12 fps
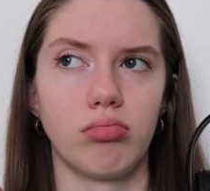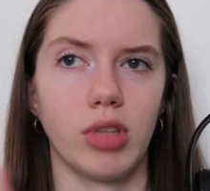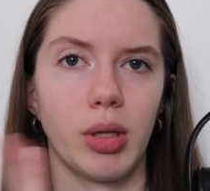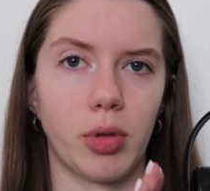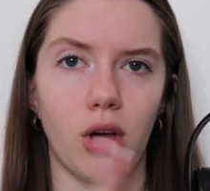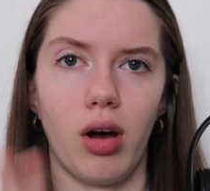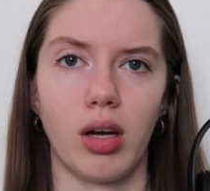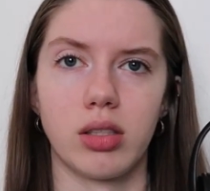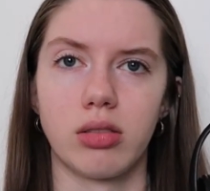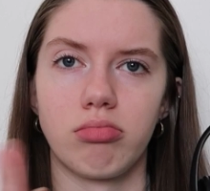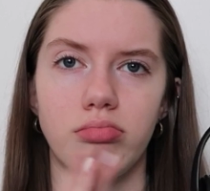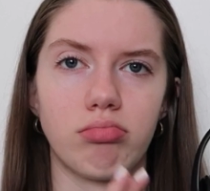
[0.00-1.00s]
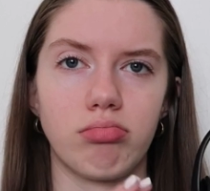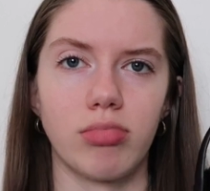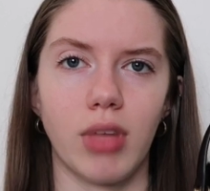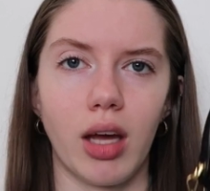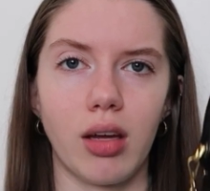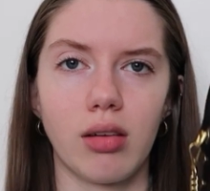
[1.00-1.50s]
lip gloss,
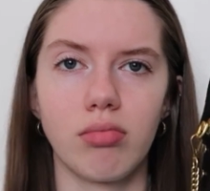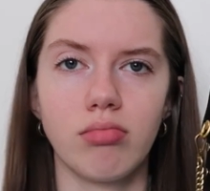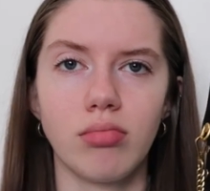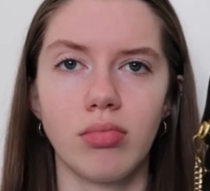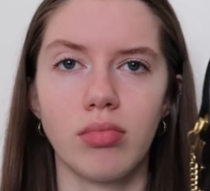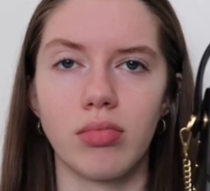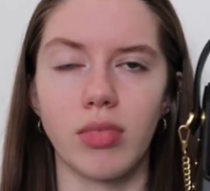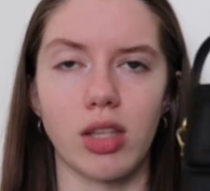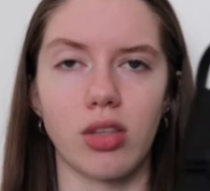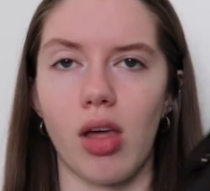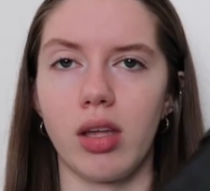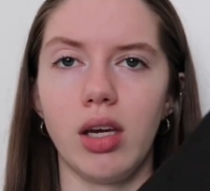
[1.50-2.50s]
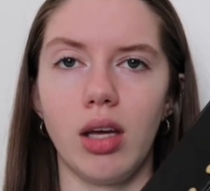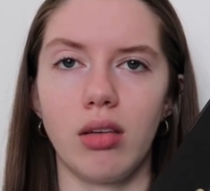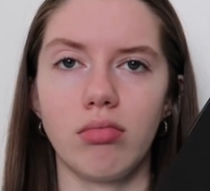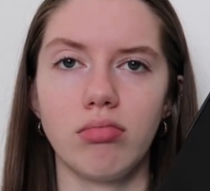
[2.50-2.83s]
like that's all I need.